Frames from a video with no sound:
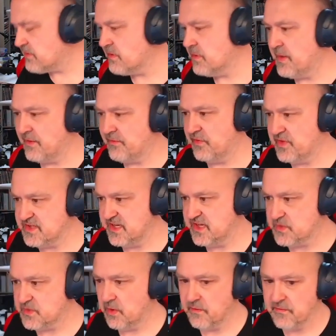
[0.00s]
above on the
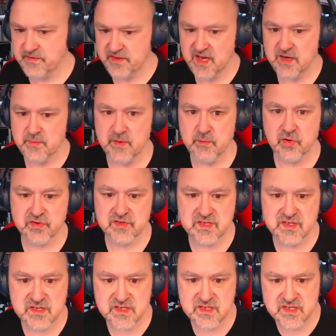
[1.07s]
d12 for there to be
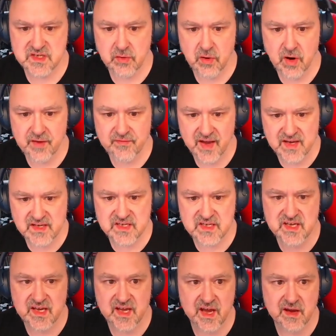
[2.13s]
monsters. So I've entered
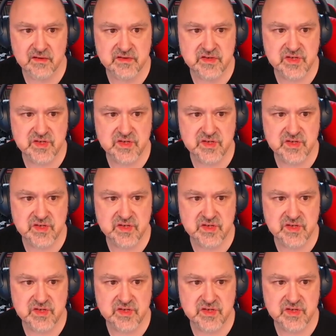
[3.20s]
the